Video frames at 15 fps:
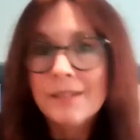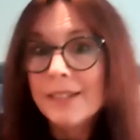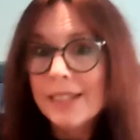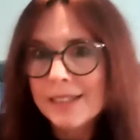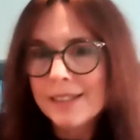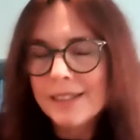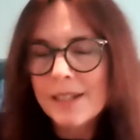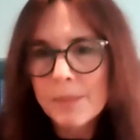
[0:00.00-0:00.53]

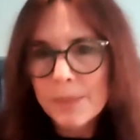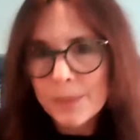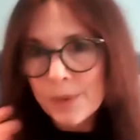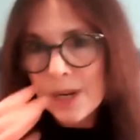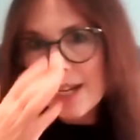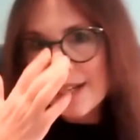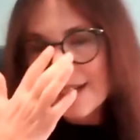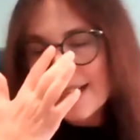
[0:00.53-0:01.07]
That's number
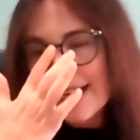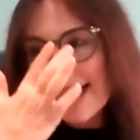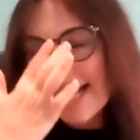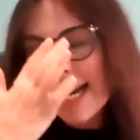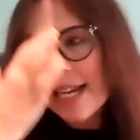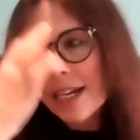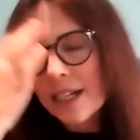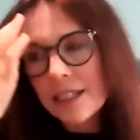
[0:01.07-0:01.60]
one.
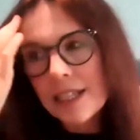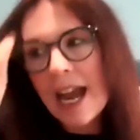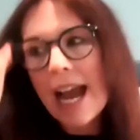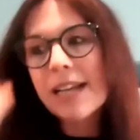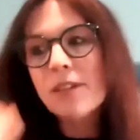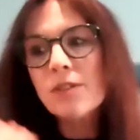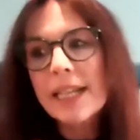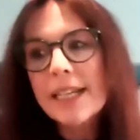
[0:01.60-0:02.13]
And
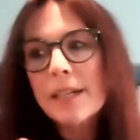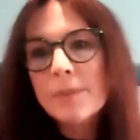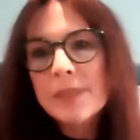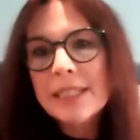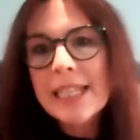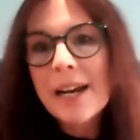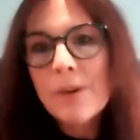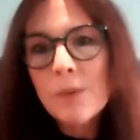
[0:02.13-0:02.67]
I don't get
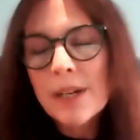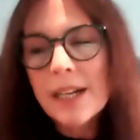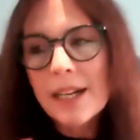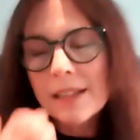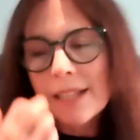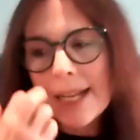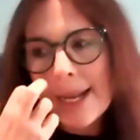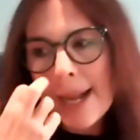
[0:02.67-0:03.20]
upset when,
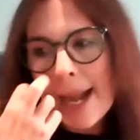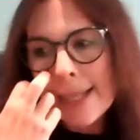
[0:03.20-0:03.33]
like,